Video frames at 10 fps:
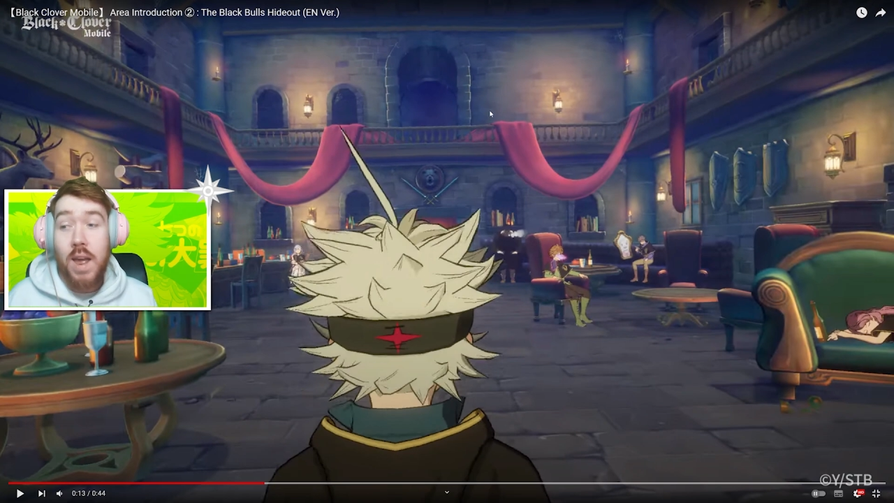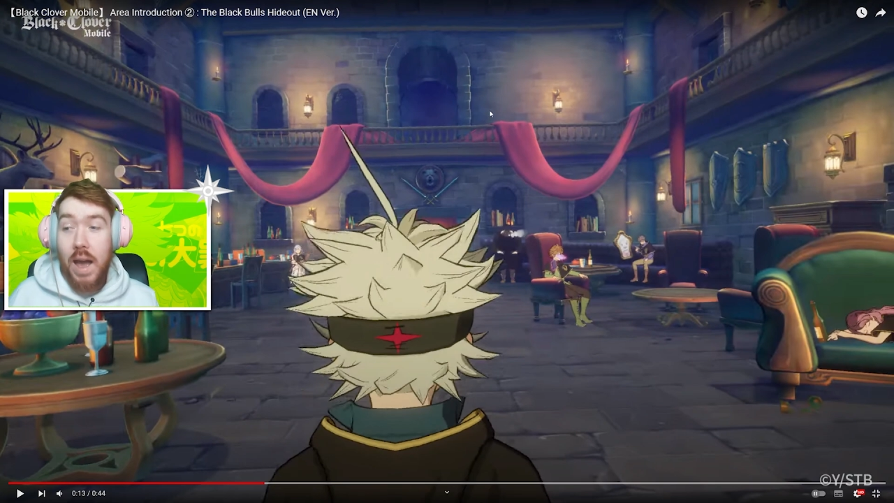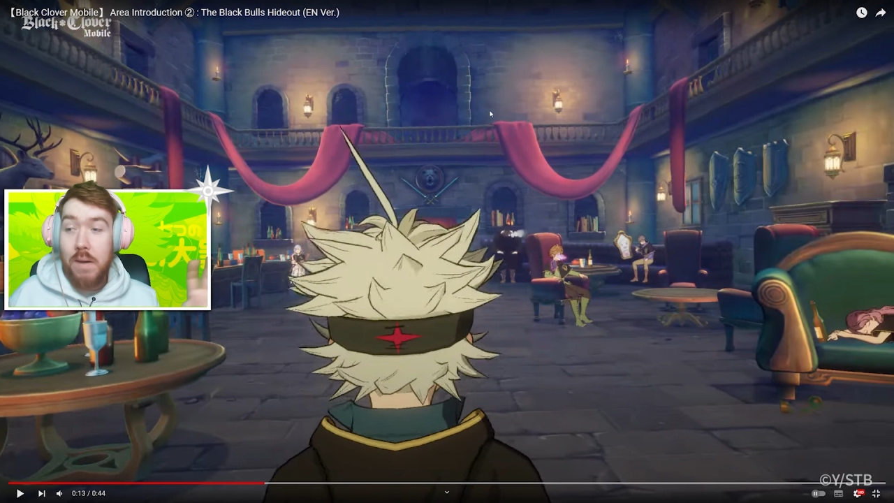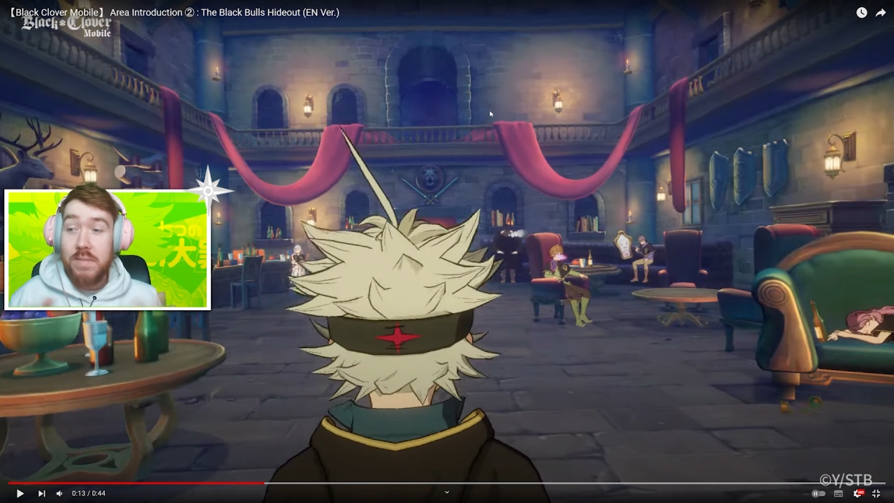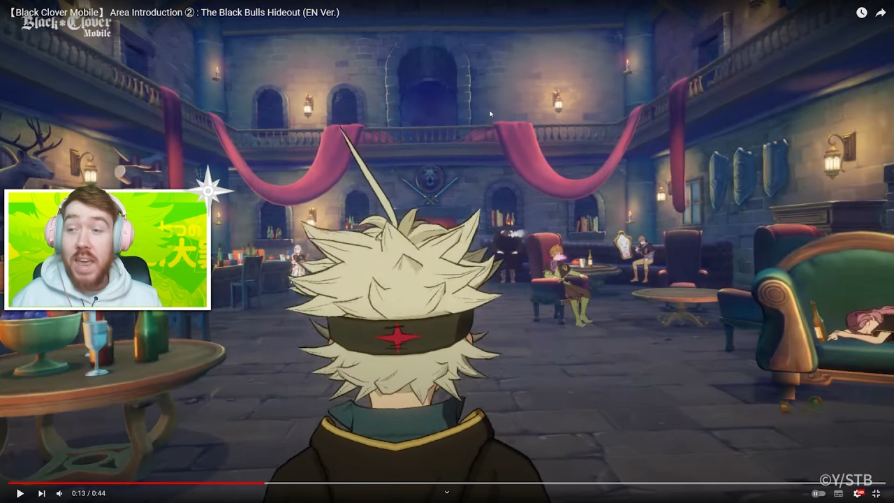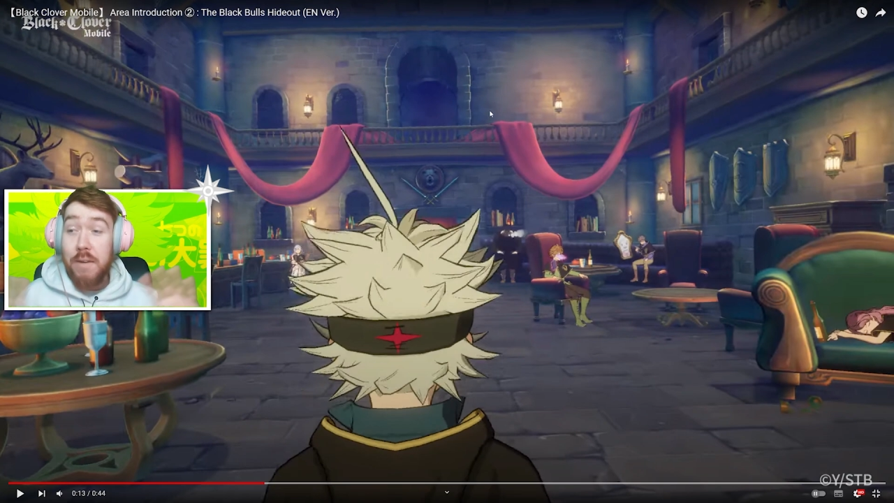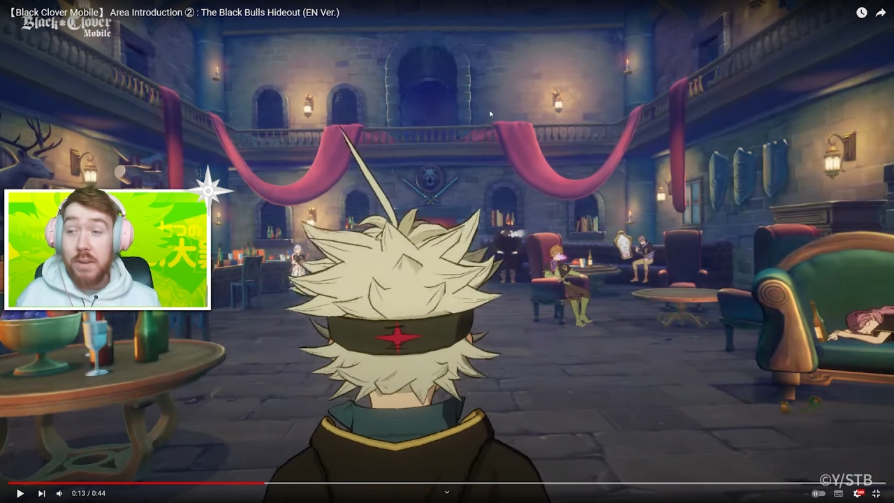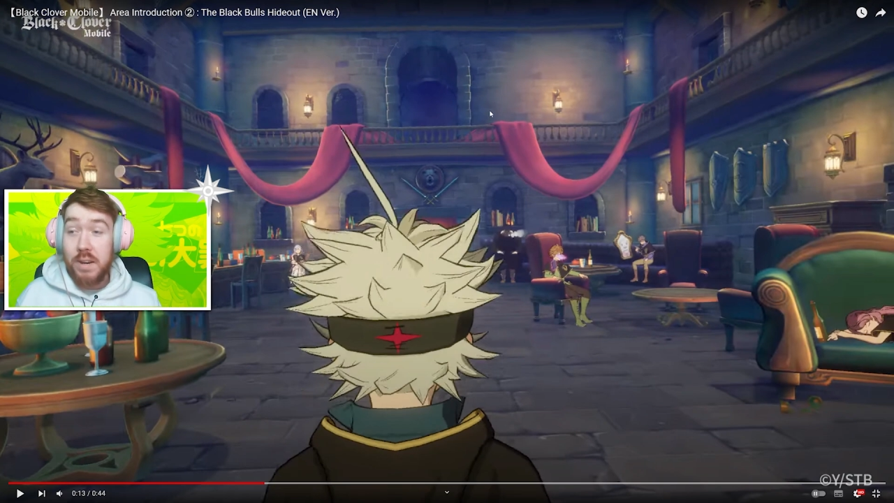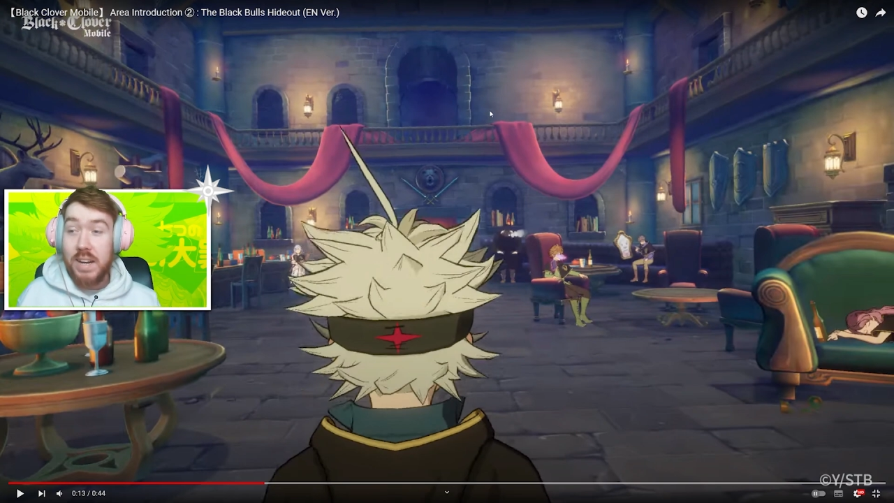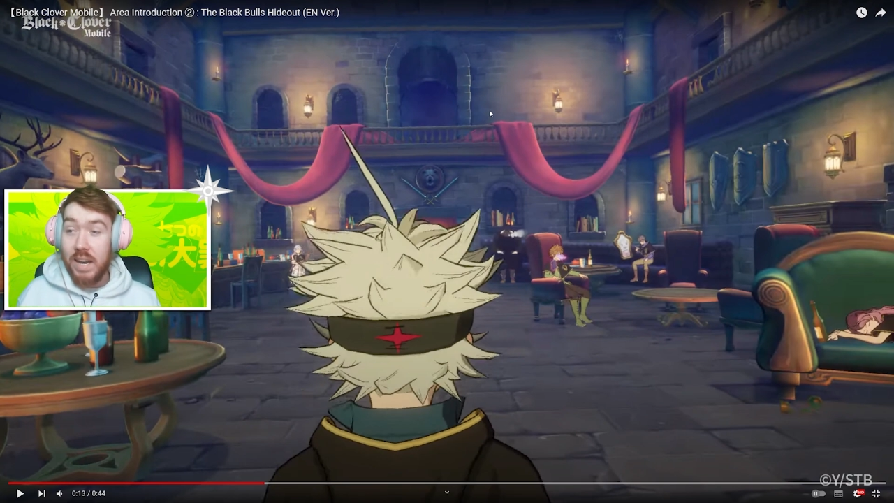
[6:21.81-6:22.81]
And I'm
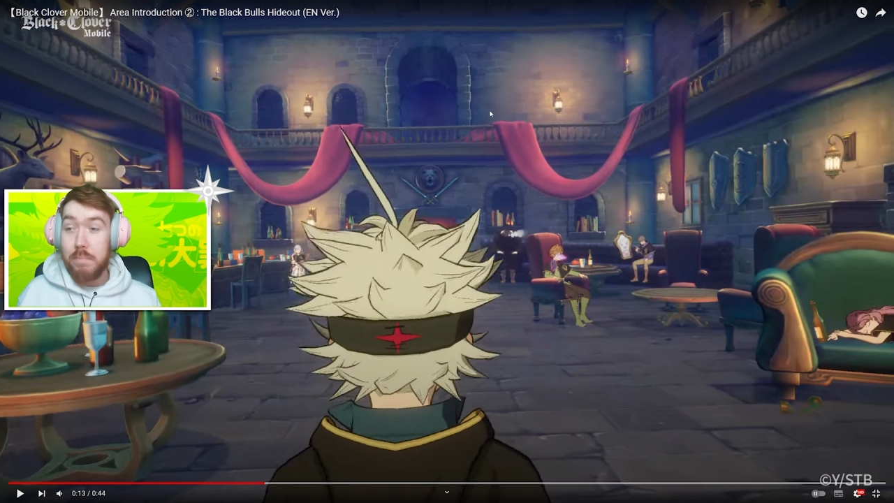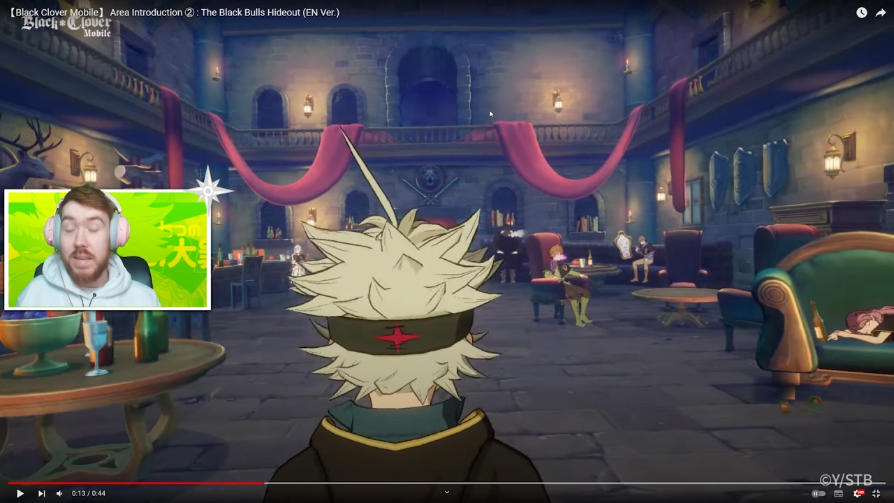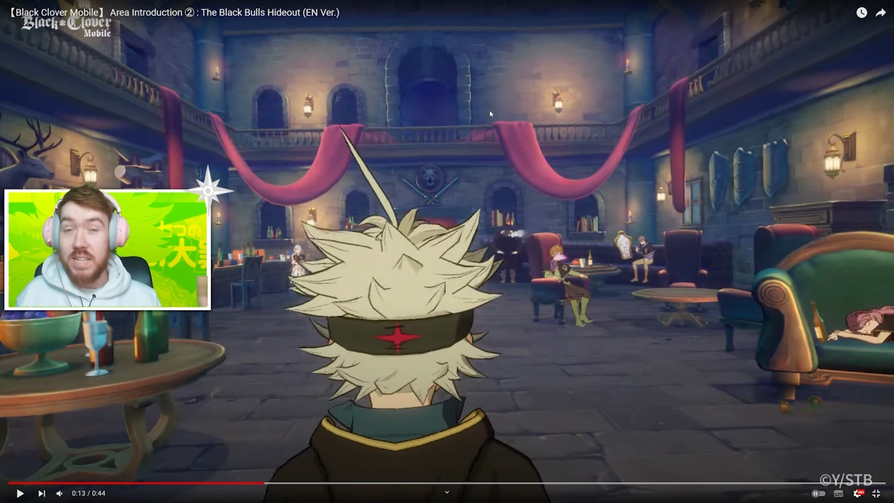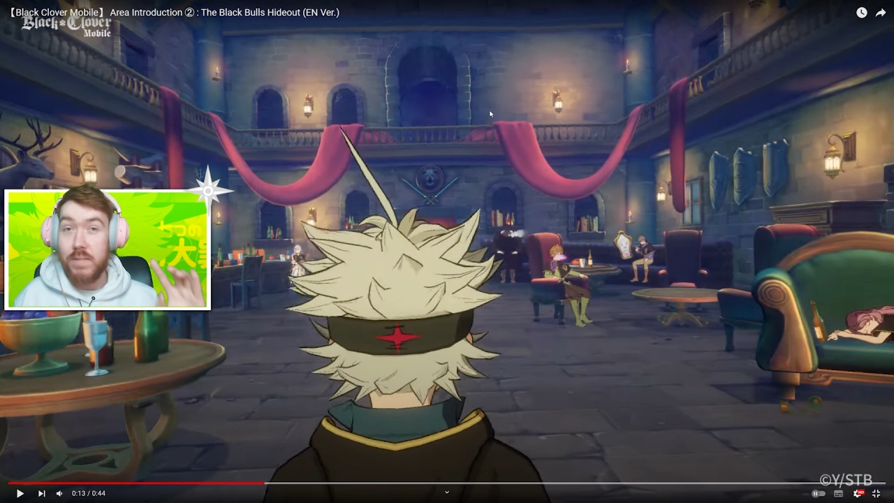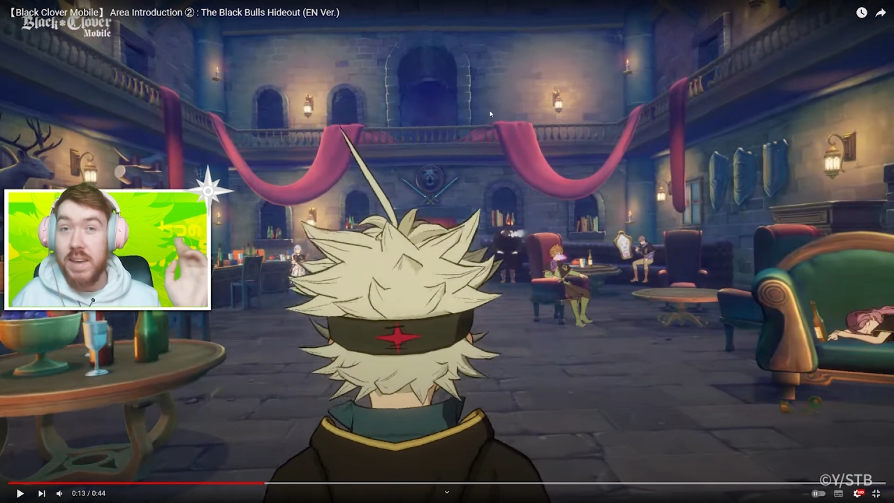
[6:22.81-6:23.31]
definitely going to clip this